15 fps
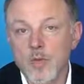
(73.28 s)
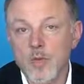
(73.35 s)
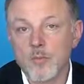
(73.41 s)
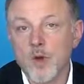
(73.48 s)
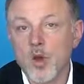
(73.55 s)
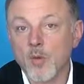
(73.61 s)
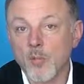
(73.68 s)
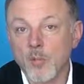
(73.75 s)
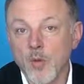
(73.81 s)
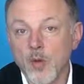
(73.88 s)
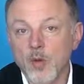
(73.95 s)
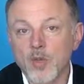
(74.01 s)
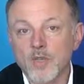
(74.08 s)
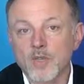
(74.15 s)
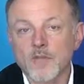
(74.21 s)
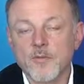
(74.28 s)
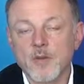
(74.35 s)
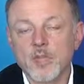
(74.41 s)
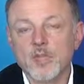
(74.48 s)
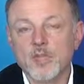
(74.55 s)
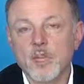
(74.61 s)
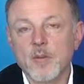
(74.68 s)
among birds,
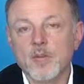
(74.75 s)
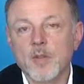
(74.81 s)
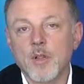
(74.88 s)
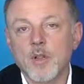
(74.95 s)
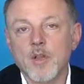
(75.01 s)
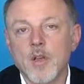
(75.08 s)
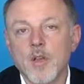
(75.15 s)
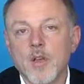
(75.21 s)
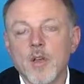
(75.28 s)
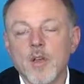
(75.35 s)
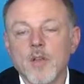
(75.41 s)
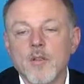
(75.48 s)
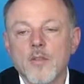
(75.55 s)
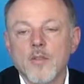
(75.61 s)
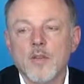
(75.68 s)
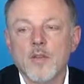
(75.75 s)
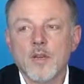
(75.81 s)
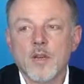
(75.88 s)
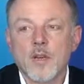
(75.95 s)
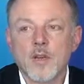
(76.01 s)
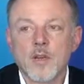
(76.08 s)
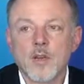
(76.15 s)
for example,
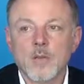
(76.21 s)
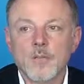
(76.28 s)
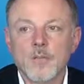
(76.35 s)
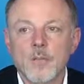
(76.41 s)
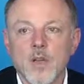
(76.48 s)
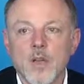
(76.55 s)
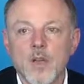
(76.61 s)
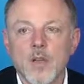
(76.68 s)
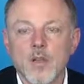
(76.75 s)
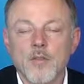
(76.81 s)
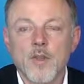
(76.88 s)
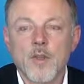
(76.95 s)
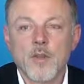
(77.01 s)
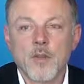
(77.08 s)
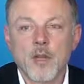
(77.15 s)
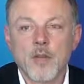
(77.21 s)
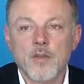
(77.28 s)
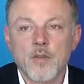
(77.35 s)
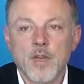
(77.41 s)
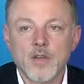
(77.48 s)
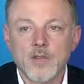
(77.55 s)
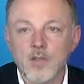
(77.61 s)

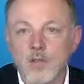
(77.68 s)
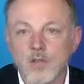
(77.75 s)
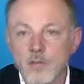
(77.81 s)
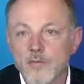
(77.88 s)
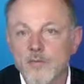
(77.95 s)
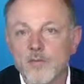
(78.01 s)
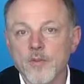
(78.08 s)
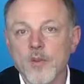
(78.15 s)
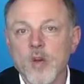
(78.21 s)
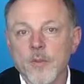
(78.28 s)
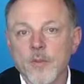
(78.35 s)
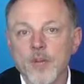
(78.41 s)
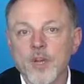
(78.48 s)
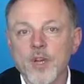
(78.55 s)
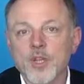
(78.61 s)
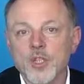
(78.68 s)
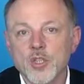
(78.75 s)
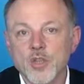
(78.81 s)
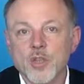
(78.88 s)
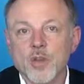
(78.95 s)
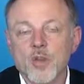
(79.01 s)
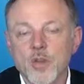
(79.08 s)
there's a lot of
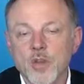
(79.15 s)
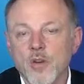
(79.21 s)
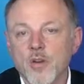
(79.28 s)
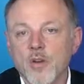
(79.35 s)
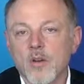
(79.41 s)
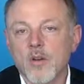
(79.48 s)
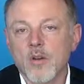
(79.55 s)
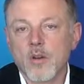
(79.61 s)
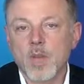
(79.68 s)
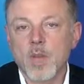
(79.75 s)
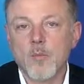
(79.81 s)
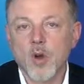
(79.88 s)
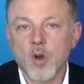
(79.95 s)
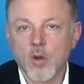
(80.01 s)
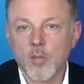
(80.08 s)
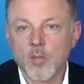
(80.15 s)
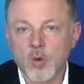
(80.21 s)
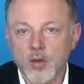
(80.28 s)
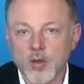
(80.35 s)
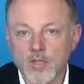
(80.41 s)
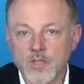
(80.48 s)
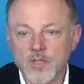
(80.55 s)
cooperation going on among
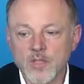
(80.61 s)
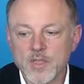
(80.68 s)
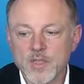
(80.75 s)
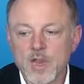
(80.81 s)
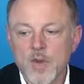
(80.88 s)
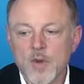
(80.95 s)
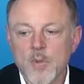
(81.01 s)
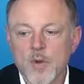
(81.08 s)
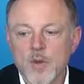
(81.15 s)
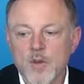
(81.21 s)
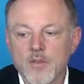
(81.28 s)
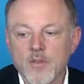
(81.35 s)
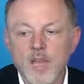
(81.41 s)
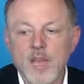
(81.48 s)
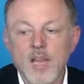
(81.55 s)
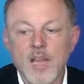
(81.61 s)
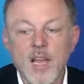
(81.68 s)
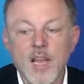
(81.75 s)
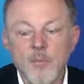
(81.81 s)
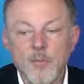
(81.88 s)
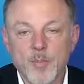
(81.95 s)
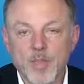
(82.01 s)
birds, where there are
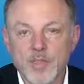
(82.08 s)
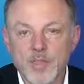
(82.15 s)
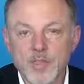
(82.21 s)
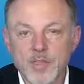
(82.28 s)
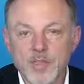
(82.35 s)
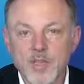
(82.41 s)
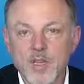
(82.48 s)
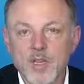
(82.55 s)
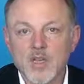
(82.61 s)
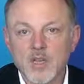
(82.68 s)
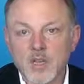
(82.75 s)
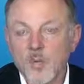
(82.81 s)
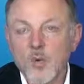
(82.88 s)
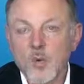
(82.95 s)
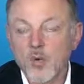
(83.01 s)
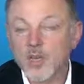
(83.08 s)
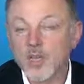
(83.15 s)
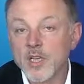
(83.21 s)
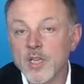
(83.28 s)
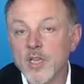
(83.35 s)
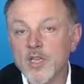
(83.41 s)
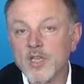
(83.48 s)
helpers,
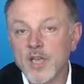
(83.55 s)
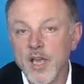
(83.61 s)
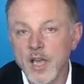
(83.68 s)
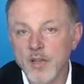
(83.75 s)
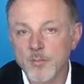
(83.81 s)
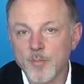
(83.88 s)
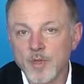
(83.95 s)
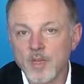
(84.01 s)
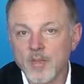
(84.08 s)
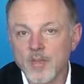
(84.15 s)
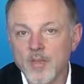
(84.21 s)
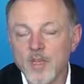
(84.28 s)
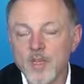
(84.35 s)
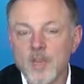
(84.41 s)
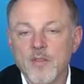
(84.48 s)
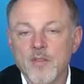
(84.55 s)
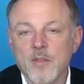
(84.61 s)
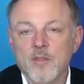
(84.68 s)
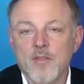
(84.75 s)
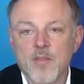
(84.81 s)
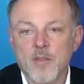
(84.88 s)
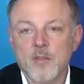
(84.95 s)
subordinate helpers,
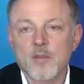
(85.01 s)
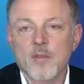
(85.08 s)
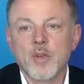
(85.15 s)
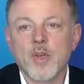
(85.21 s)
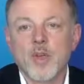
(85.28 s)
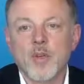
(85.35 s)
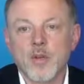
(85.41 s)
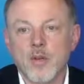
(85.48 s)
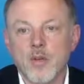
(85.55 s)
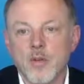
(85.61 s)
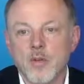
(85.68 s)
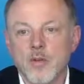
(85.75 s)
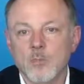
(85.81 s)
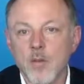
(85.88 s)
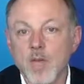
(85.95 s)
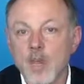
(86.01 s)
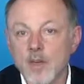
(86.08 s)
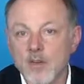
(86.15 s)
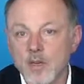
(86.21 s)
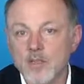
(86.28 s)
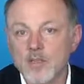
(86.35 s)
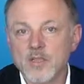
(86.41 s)
that help
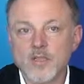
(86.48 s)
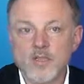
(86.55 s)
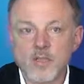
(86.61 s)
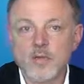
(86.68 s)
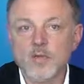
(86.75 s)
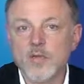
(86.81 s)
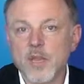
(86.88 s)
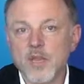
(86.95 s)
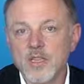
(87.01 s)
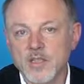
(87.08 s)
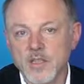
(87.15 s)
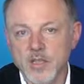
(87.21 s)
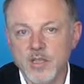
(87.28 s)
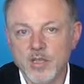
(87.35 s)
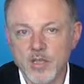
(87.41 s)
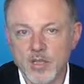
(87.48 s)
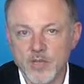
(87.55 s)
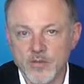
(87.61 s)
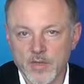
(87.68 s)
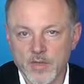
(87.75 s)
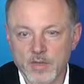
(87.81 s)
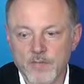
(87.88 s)
parents to raise
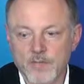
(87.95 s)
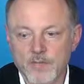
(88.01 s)
children.